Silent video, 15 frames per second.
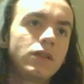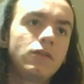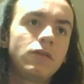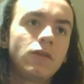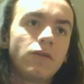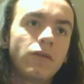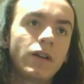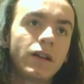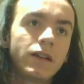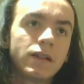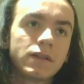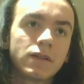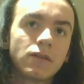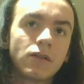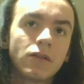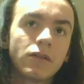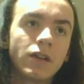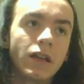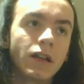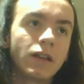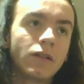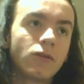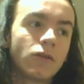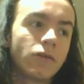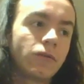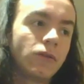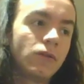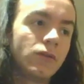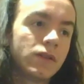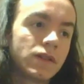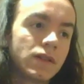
as learning or fluency.